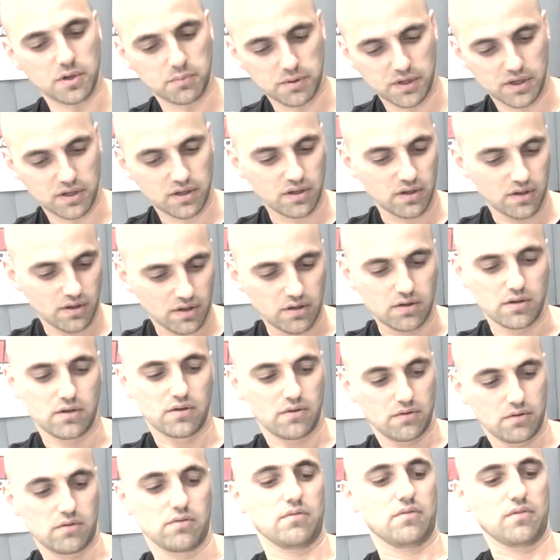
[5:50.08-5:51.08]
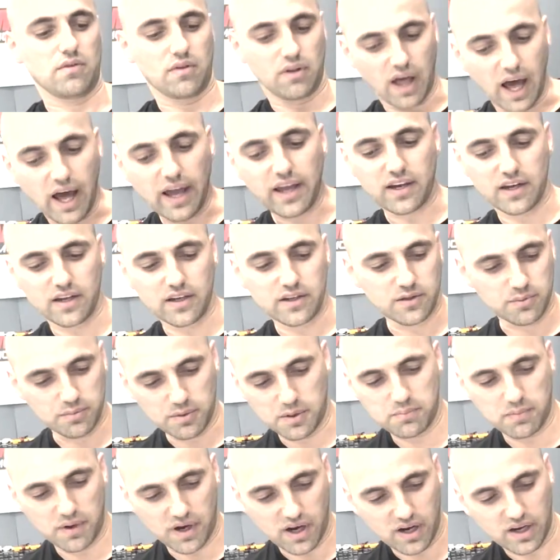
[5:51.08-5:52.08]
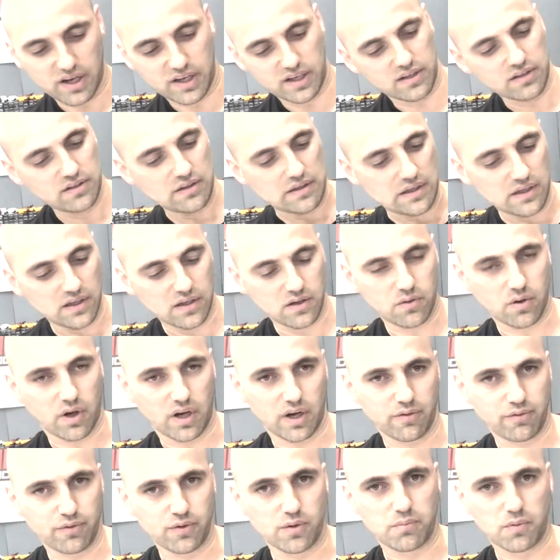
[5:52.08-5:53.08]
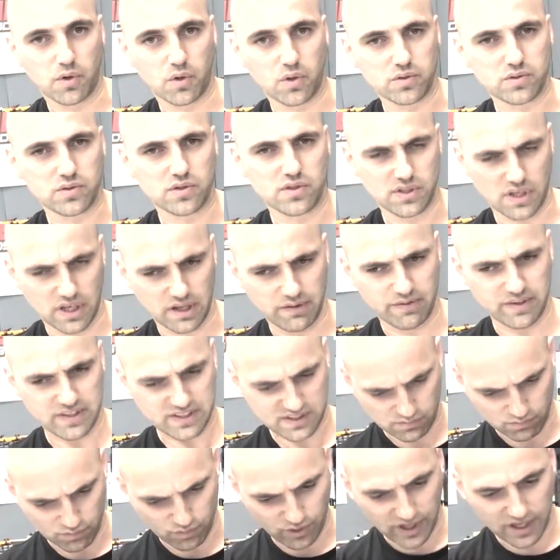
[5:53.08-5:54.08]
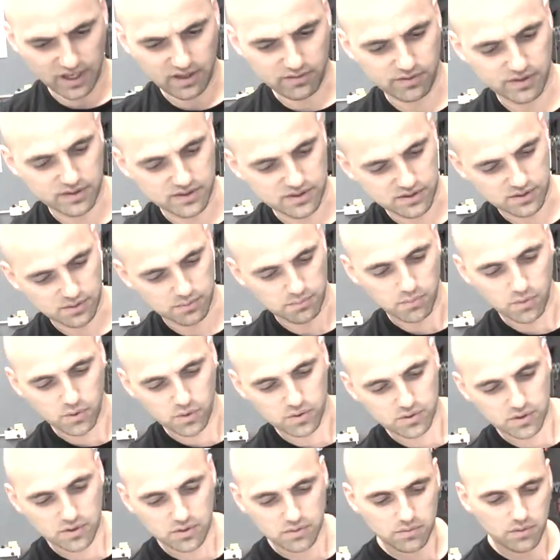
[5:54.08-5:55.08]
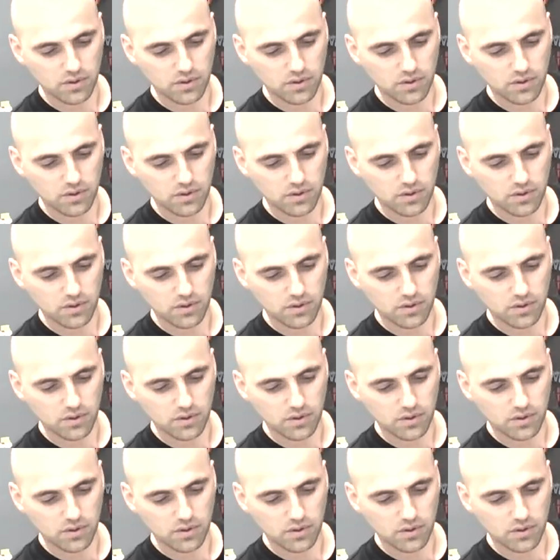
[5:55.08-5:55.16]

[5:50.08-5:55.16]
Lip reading: be likely to be buying quite a few motors, if it's relevant motor,